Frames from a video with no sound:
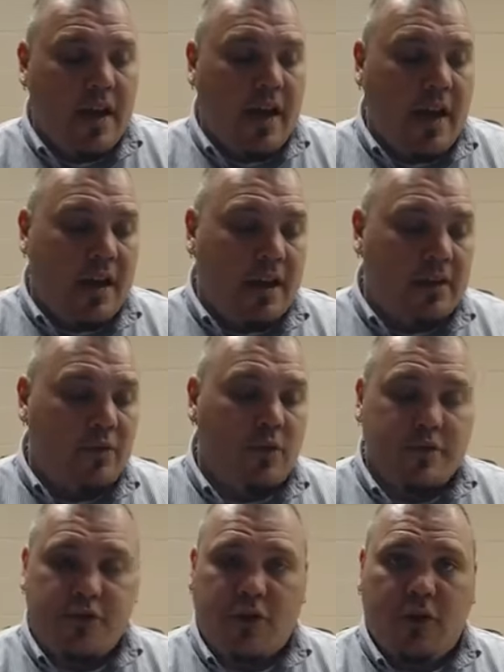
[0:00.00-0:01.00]
And
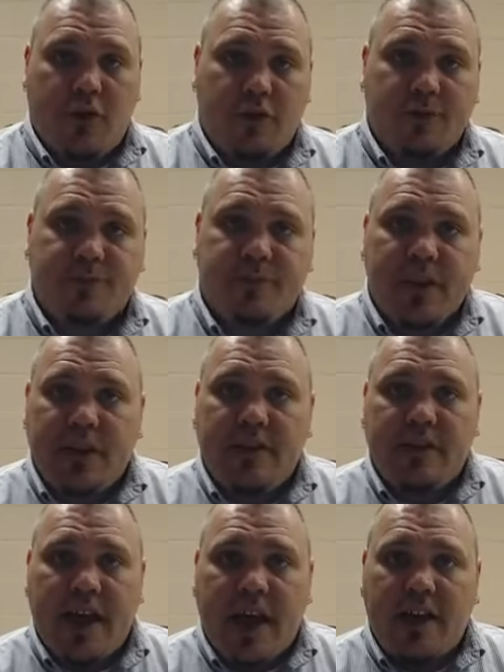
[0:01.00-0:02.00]
we're told
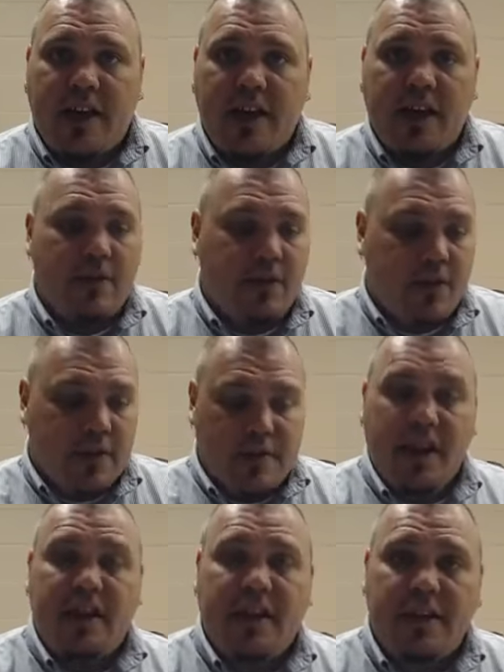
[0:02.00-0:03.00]
that the
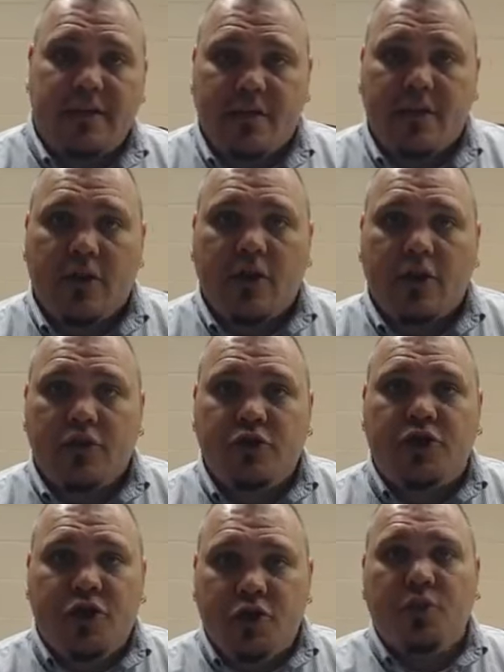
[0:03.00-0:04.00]
tenants
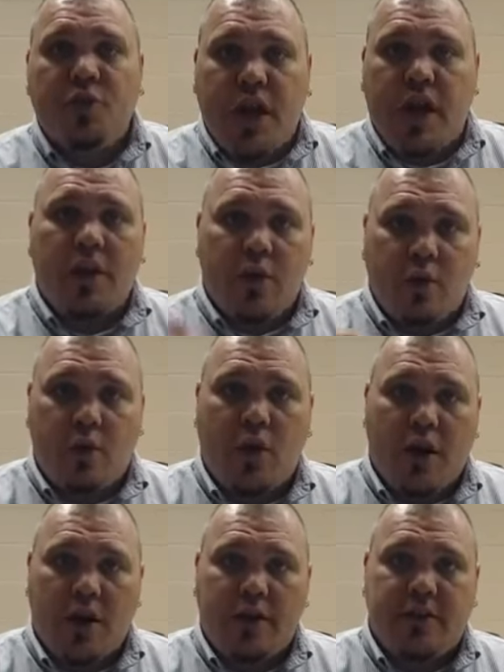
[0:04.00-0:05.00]
do not
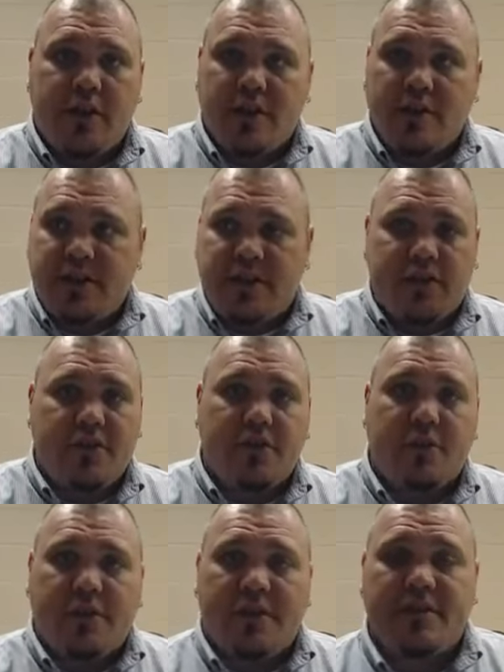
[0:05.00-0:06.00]
want to listen to
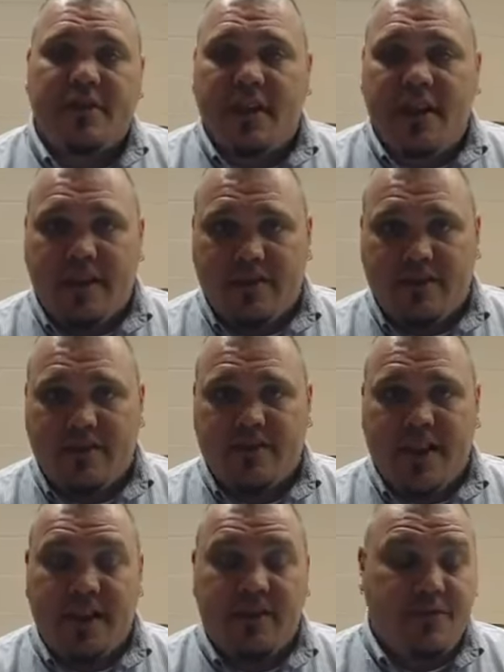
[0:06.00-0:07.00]
what the son has to
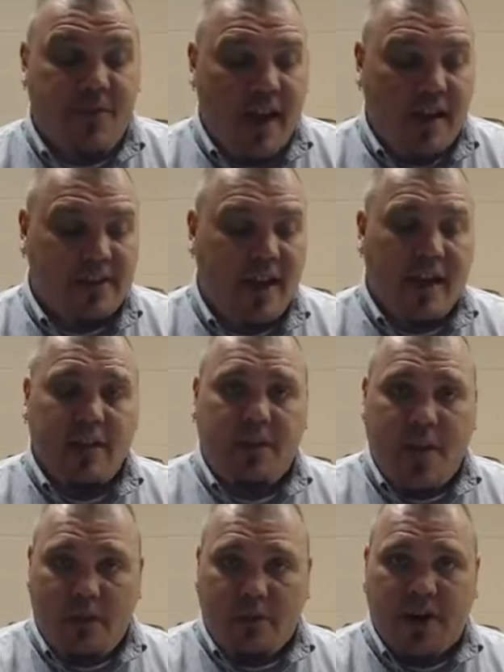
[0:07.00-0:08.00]
say. In fact,
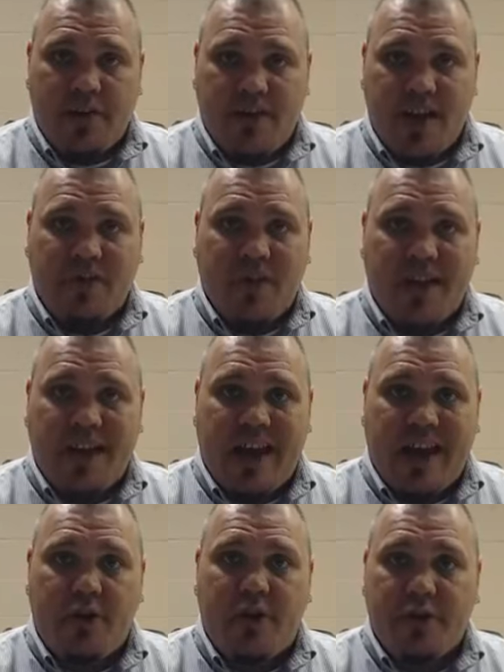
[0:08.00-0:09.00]
they want to take the
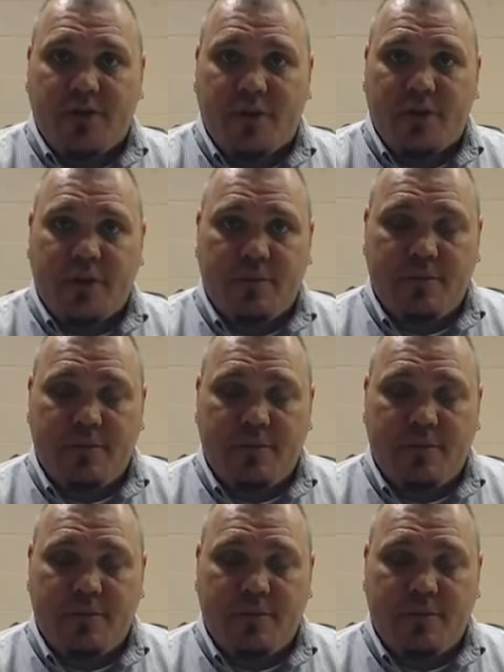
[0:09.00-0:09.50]
inheritance for the